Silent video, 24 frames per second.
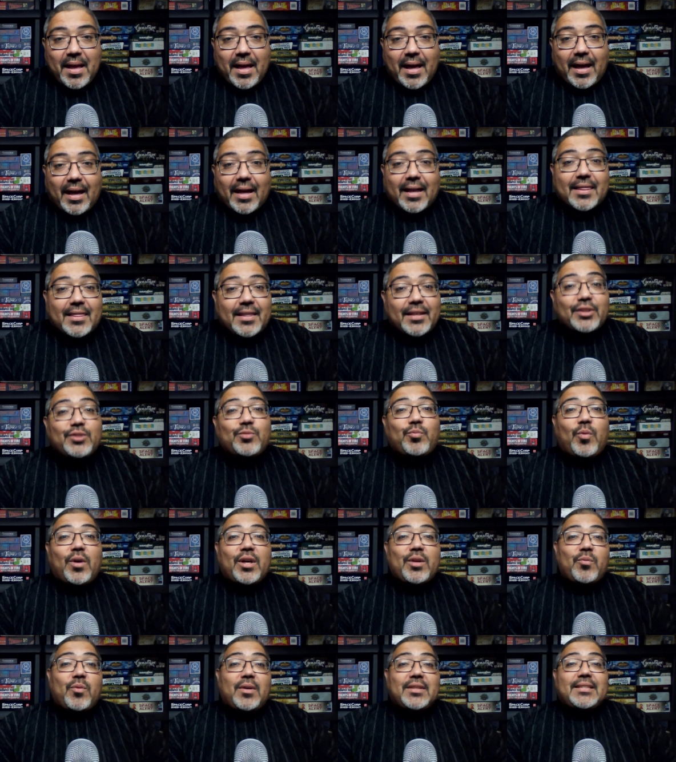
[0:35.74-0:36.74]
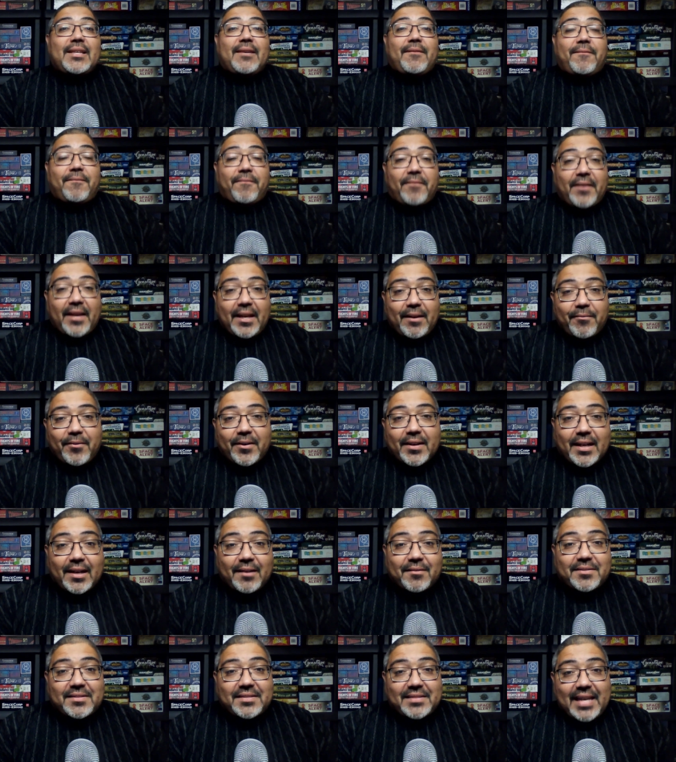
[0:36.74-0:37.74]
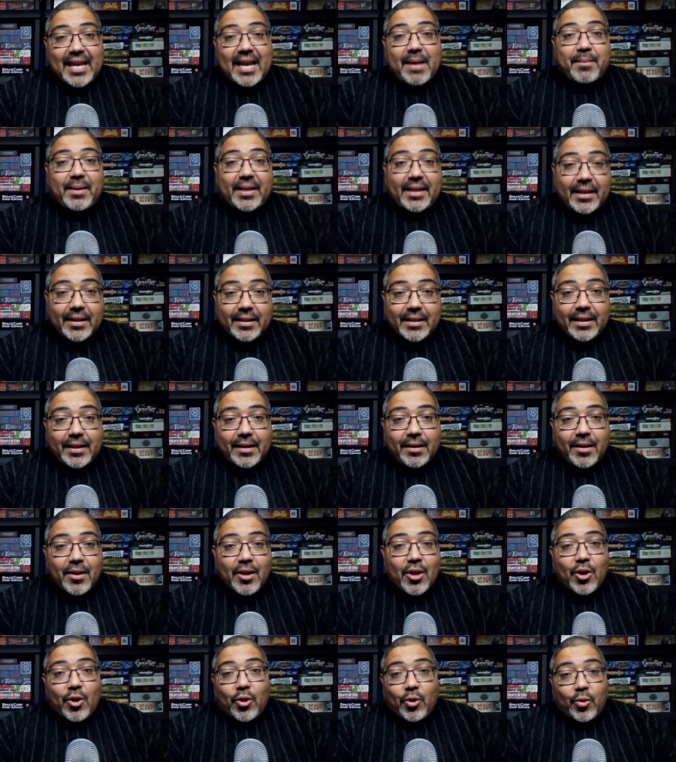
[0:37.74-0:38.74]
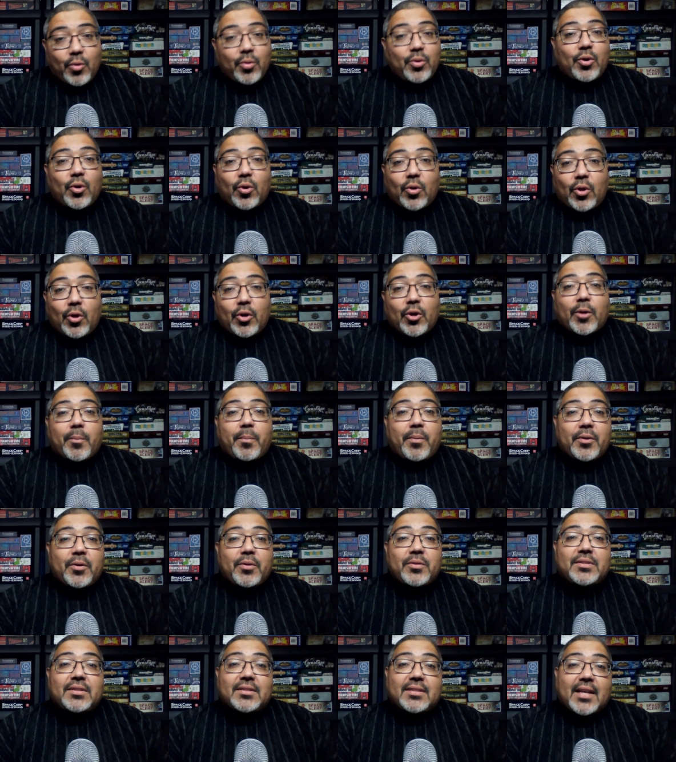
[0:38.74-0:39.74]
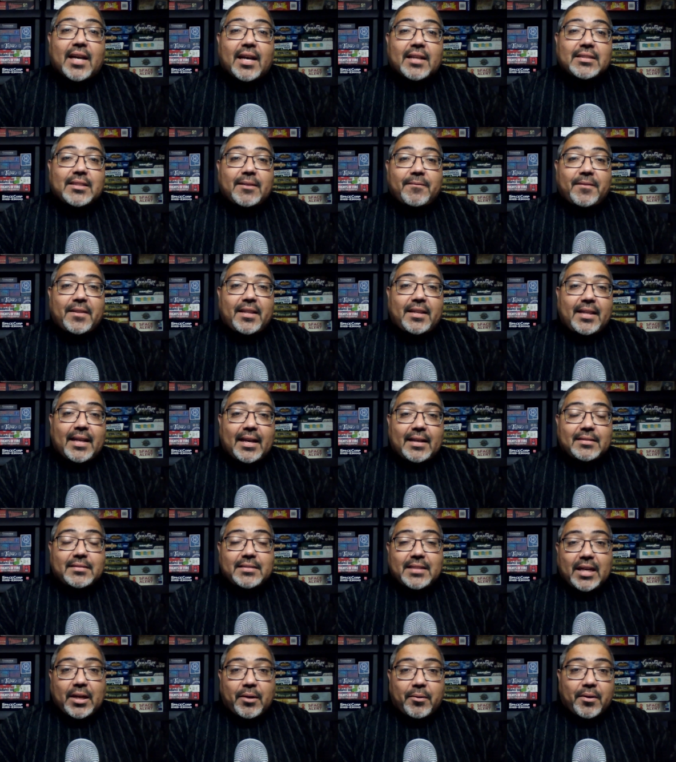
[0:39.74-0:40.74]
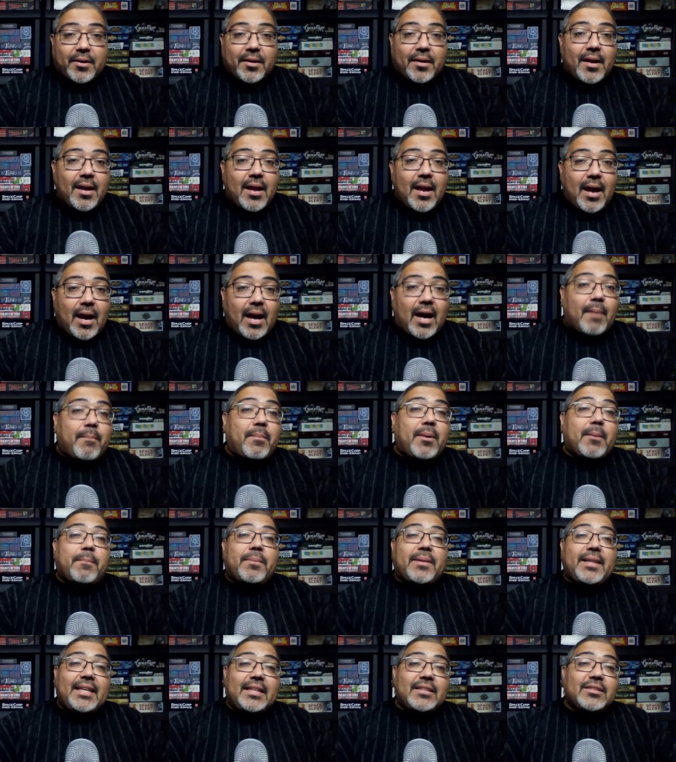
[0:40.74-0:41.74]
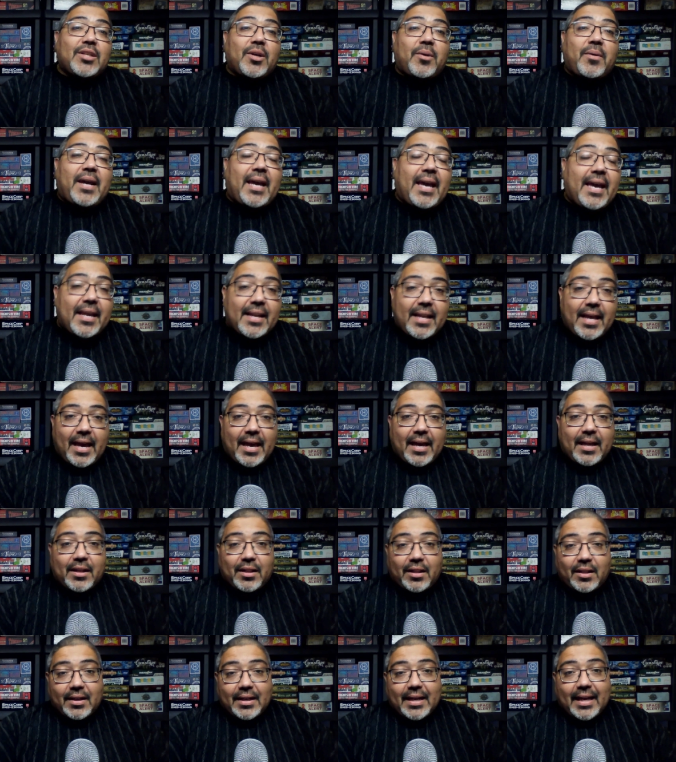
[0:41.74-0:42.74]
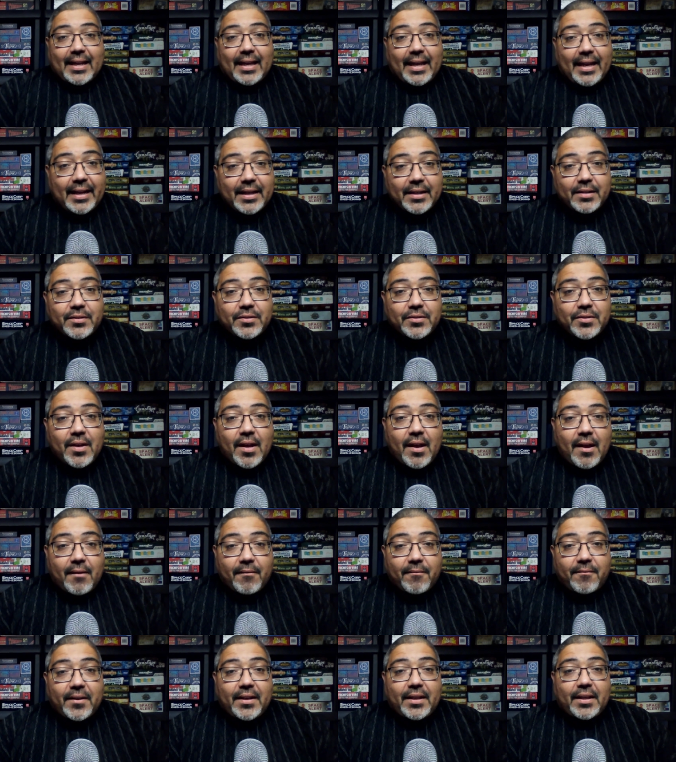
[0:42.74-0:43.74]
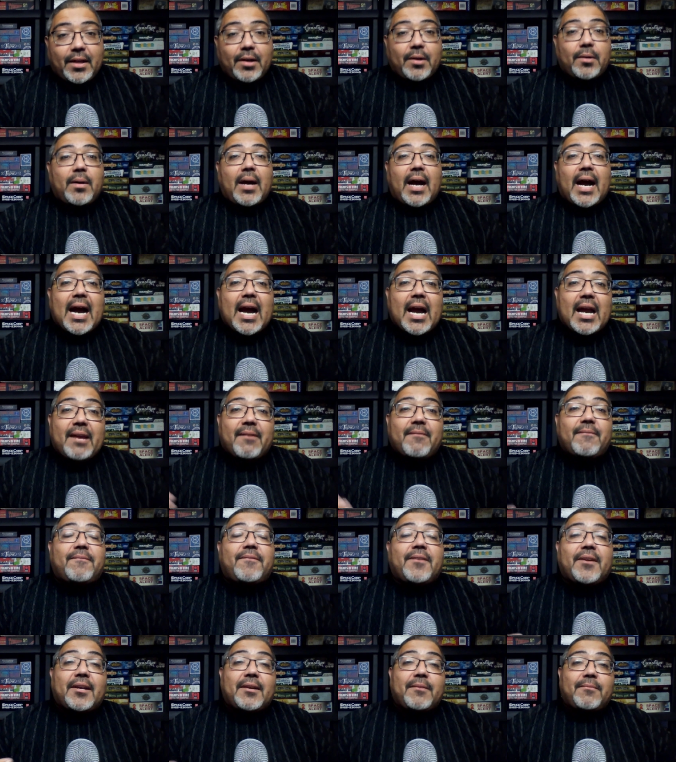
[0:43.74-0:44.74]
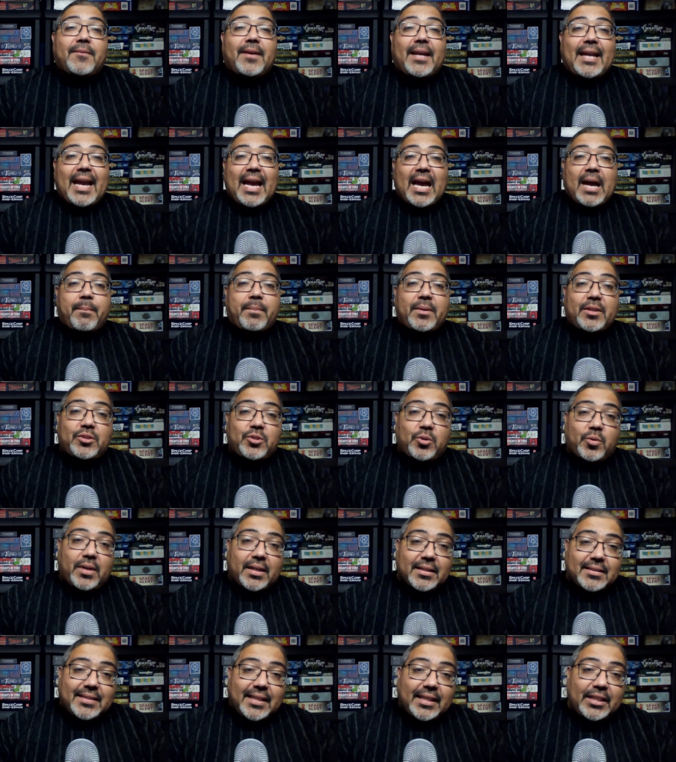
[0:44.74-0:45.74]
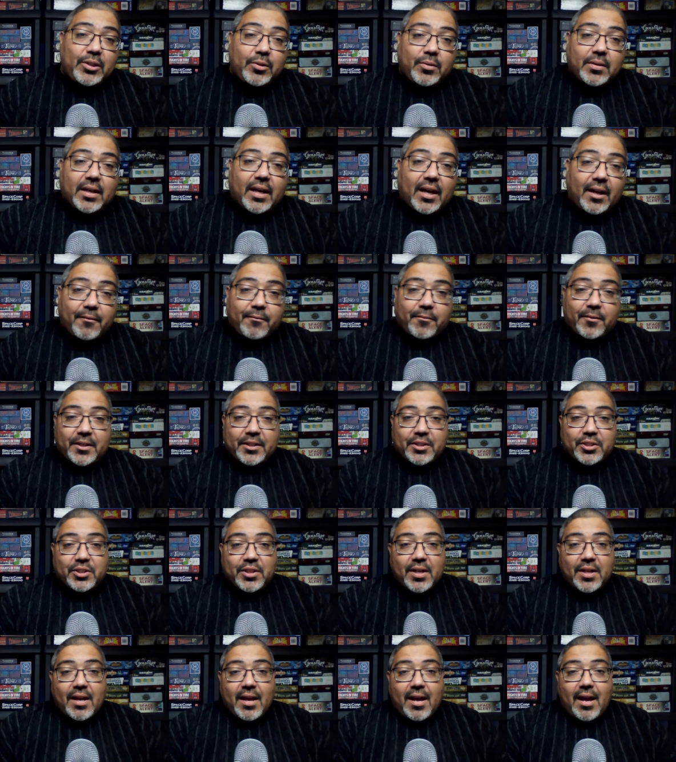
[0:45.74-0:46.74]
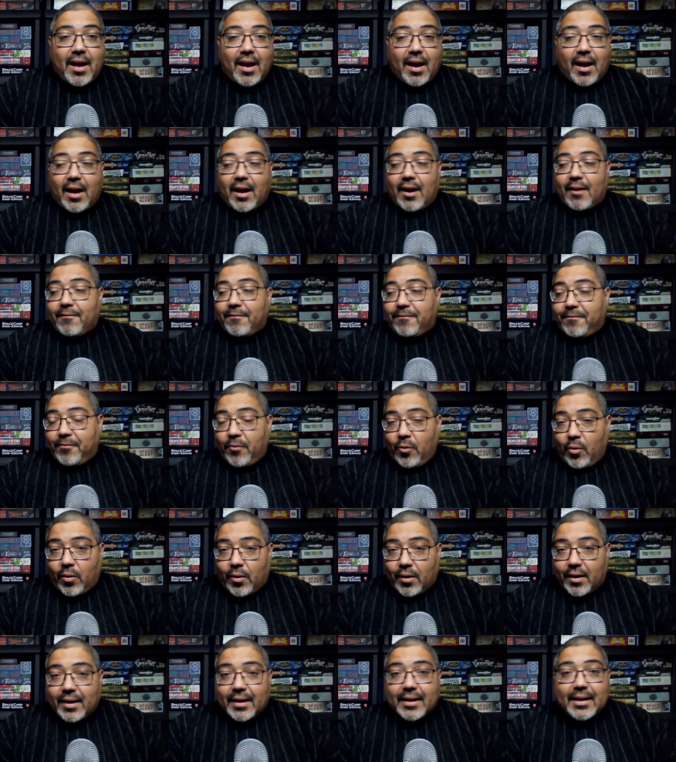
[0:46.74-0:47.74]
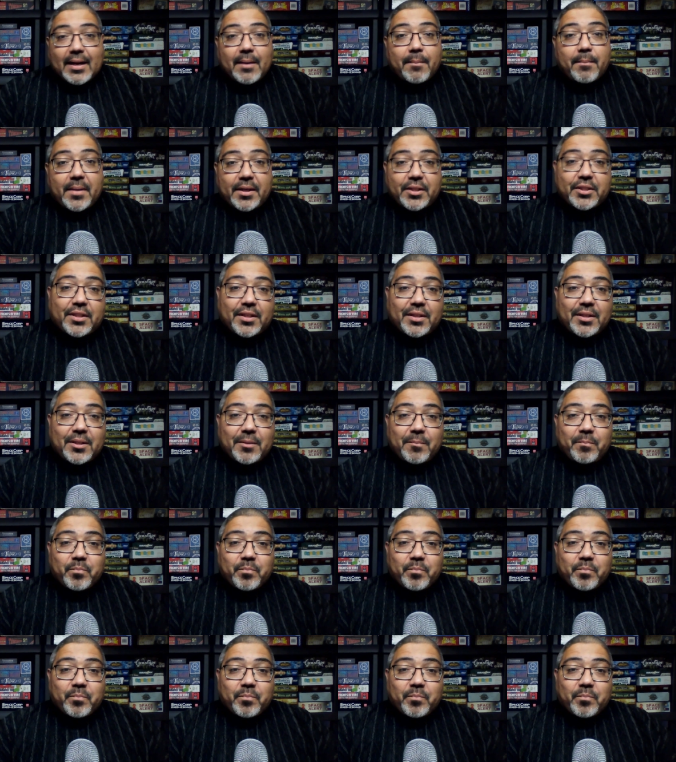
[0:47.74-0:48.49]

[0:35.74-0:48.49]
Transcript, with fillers: Uh, this one was a favorite of Sam Healey, who no longer produces content for the Dice Tower, uh, but please go ahead and look at his video. I am very, very happy to continue coverage uh, for Commissioned.